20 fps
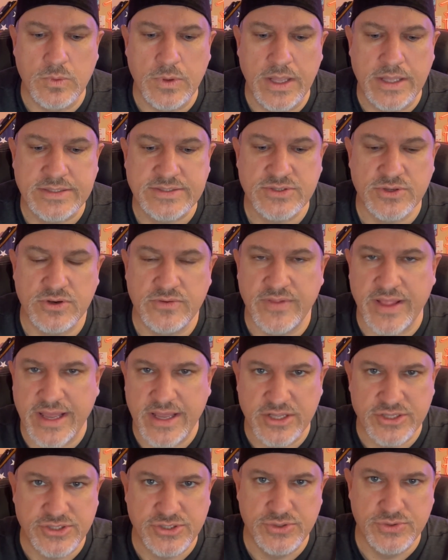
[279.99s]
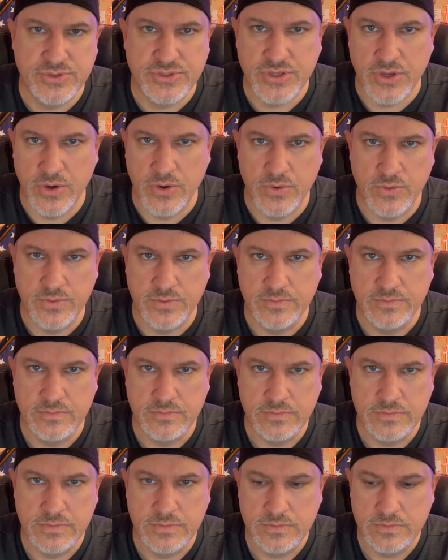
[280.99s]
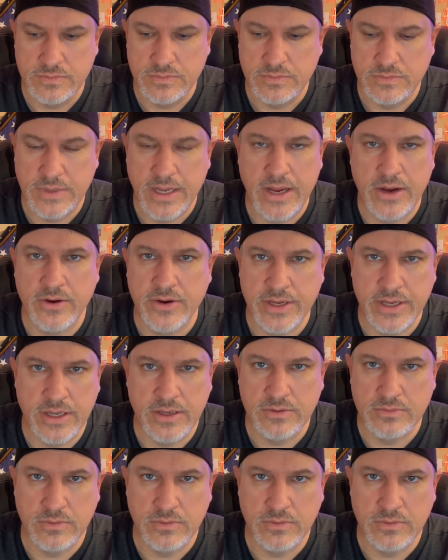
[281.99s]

it's sort of like a two-tone area